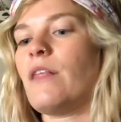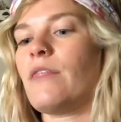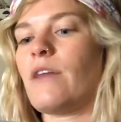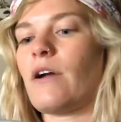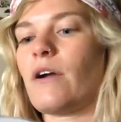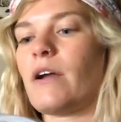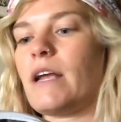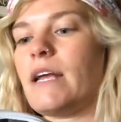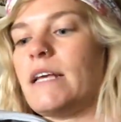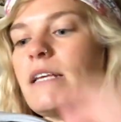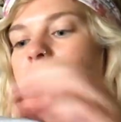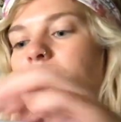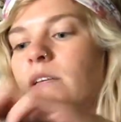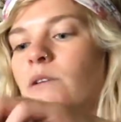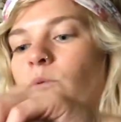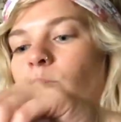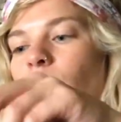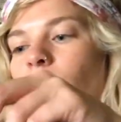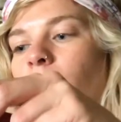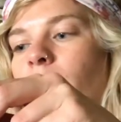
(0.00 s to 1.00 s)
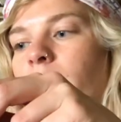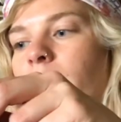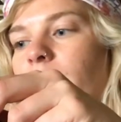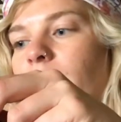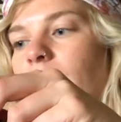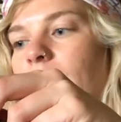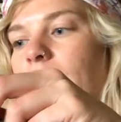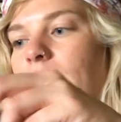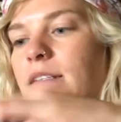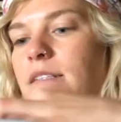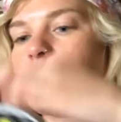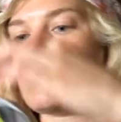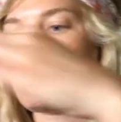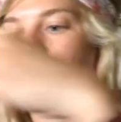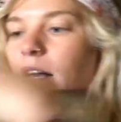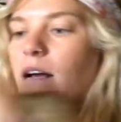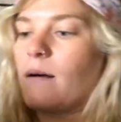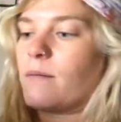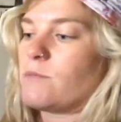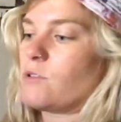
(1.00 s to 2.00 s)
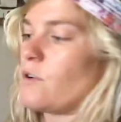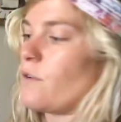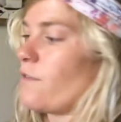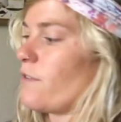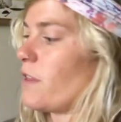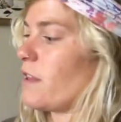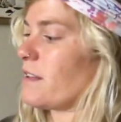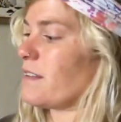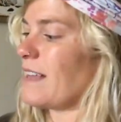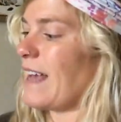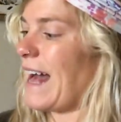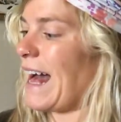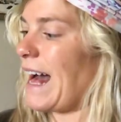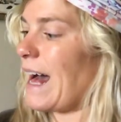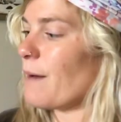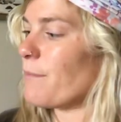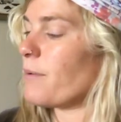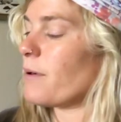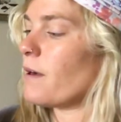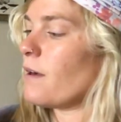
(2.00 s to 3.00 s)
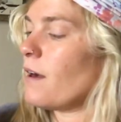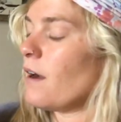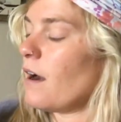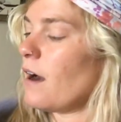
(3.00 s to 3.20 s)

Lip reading: There isn't one that I see that comes over the top.